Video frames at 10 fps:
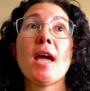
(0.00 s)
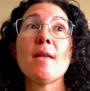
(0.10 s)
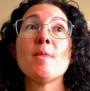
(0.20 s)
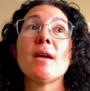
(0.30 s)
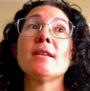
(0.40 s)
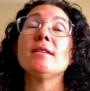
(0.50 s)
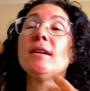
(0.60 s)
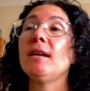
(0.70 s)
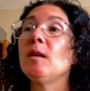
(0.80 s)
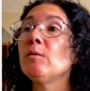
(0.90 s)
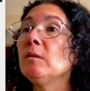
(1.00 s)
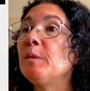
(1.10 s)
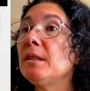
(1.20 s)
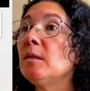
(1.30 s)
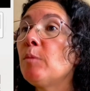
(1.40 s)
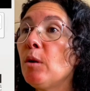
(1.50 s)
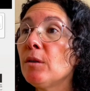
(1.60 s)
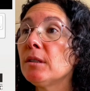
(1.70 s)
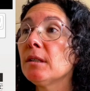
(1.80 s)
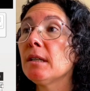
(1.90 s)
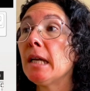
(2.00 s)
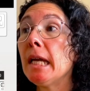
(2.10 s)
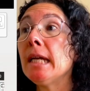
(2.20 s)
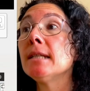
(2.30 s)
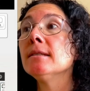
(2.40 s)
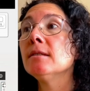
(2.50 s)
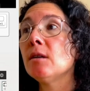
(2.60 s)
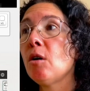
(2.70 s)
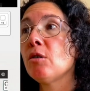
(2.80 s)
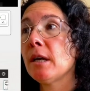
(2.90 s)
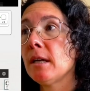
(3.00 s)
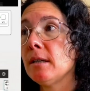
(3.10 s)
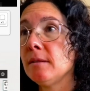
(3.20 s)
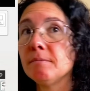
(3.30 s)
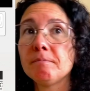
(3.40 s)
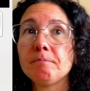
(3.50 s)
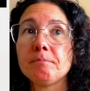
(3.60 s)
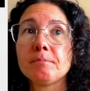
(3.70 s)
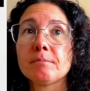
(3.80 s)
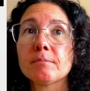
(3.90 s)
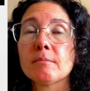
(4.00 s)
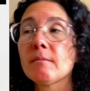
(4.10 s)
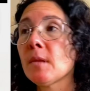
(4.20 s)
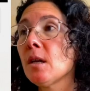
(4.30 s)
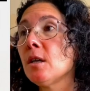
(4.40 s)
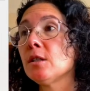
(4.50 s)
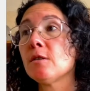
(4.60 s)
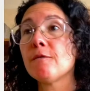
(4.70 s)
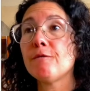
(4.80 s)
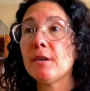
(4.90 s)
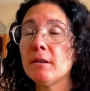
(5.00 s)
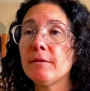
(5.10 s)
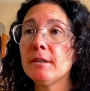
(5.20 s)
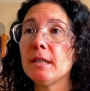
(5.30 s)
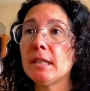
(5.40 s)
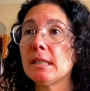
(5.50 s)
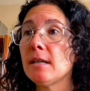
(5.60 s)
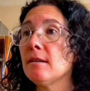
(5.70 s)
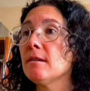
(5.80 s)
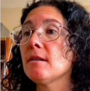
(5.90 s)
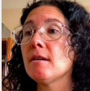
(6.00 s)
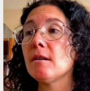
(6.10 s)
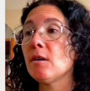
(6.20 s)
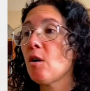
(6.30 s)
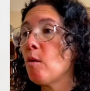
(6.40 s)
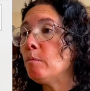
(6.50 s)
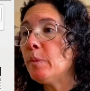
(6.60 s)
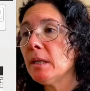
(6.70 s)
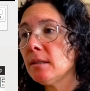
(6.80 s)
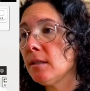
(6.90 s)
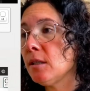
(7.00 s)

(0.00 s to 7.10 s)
and then it will be deployed in OCI. So very, very easy, completely